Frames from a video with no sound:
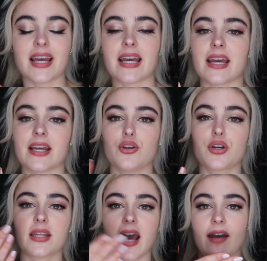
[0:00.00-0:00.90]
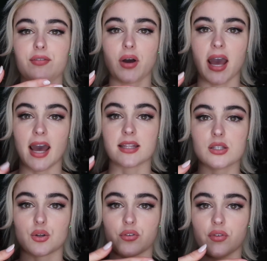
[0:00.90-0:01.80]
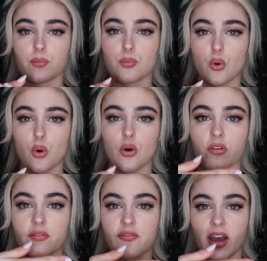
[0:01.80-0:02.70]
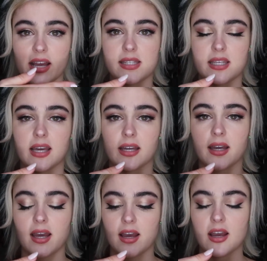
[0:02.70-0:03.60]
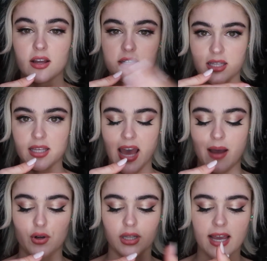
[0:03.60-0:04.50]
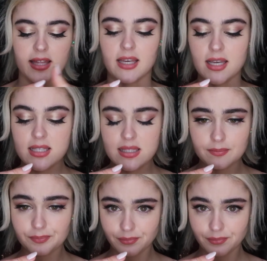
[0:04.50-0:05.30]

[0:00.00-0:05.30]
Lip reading: you can have your hands sort of more facing to the camera like this,